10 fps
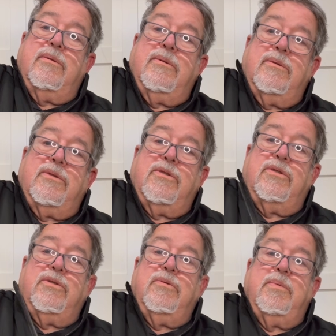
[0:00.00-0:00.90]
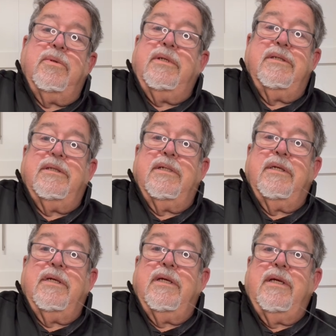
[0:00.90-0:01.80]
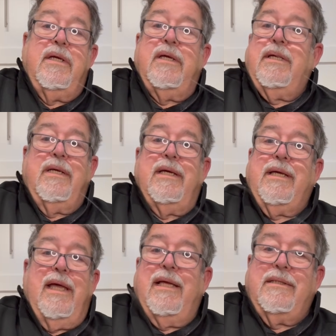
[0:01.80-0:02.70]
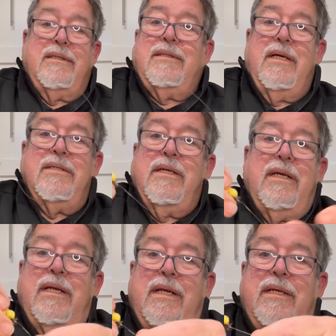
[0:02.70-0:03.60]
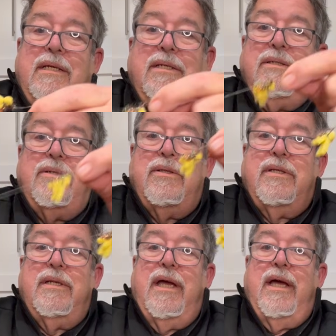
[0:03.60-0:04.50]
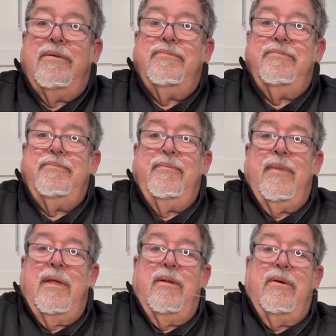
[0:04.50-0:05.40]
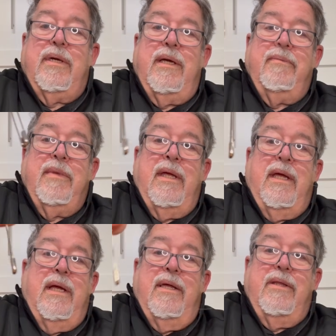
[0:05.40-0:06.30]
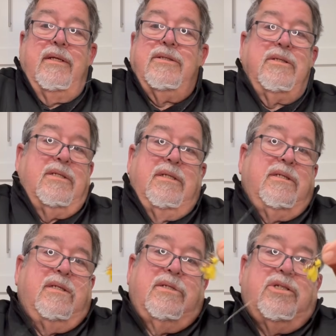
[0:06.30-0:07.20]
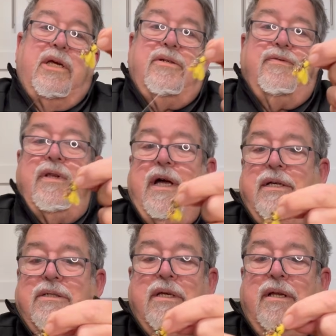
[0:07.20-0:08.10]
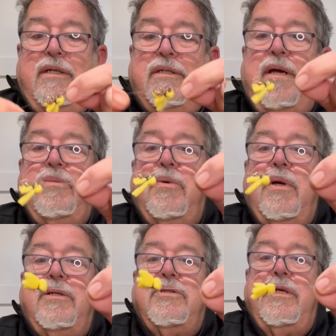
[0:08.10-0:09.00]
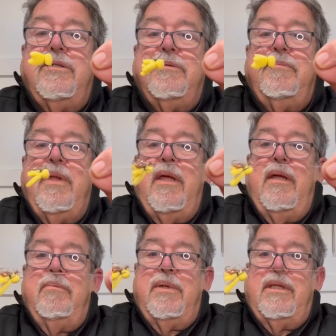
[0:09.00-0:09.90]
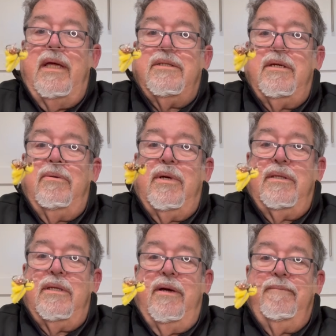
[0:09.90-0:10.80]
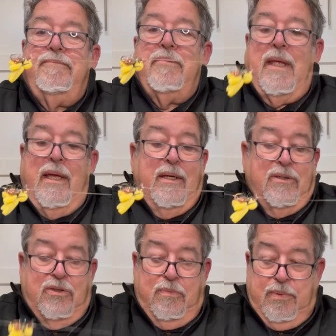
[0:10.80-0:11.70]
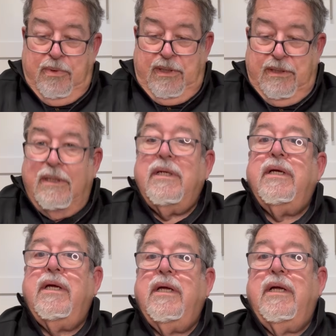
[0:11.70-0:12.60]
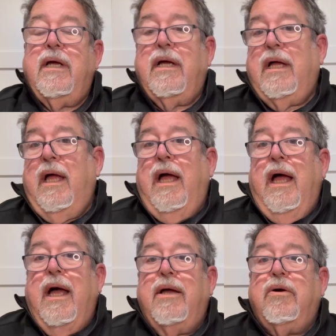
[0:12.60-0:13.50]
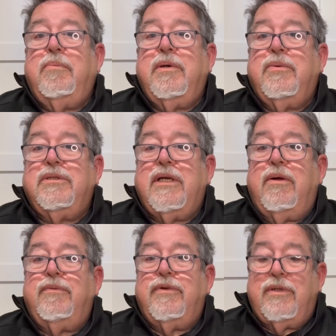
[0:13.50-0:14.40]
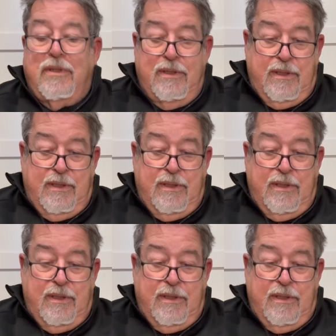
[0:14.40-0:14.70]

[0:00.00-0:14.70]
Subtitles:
Super easy. It doesn't get any easier than that. Okay? And that's just easy to change flies anytime you want to change them. But that's it right there. Super easy. I hope it was helpful.